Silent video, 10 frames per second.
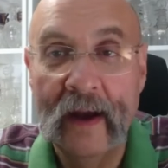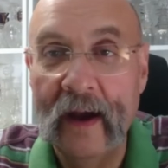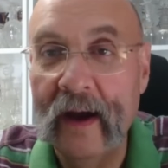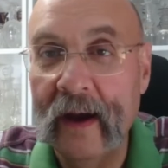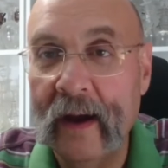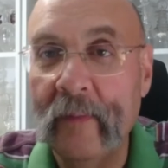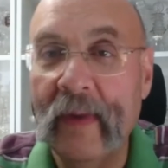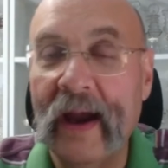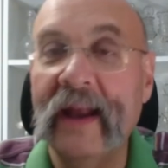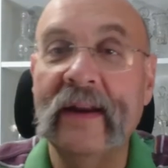
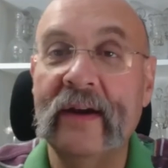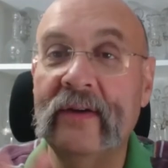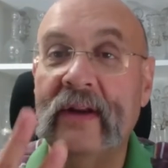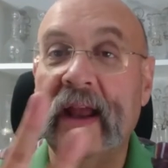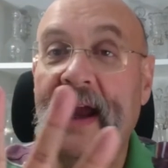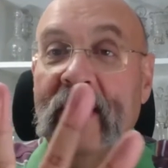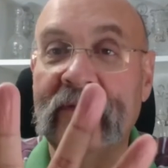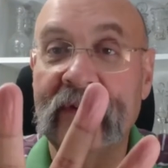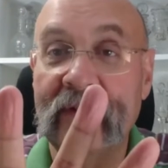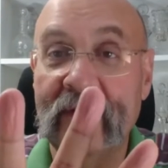and I only have
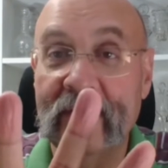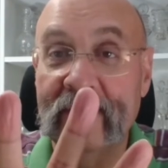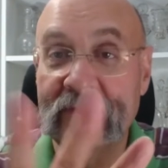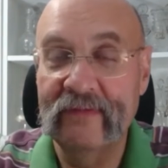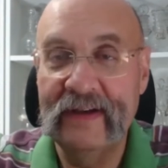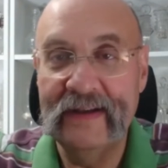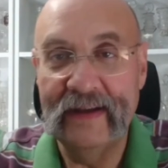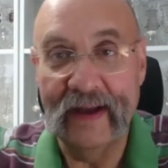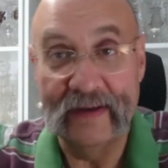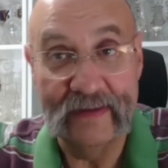three
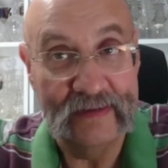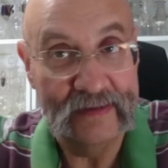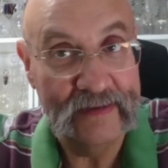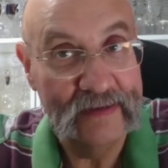decanters.